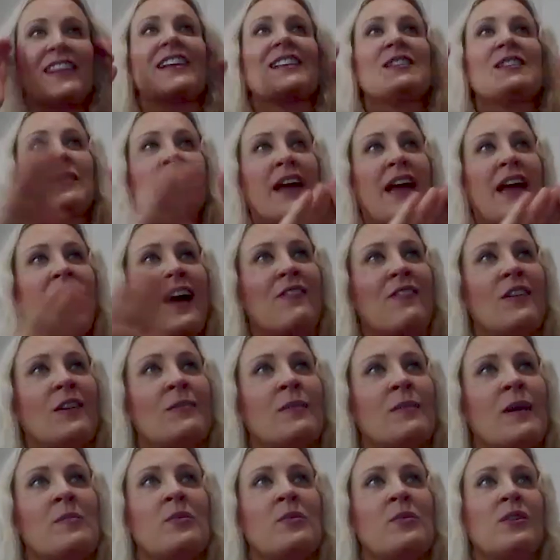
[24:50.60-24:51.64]
it's what I have
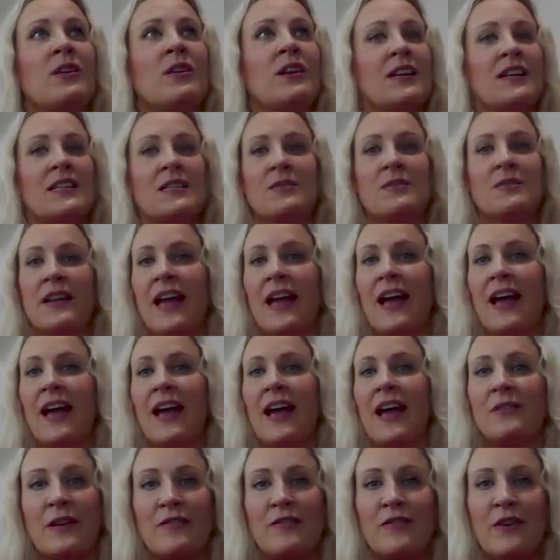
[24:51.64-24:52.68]
on my board. It's what I have
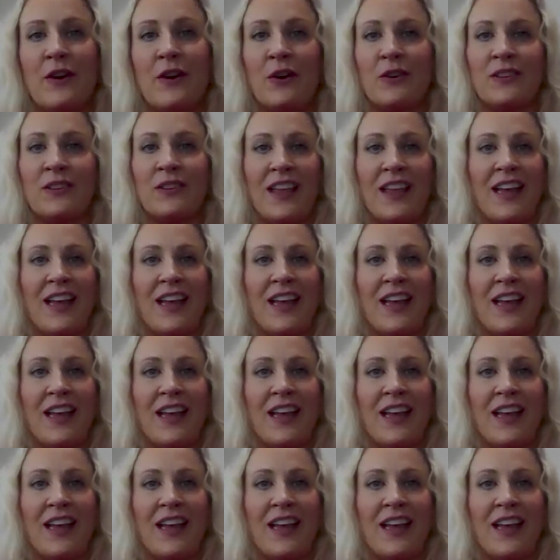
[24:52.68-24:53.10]
in my phone.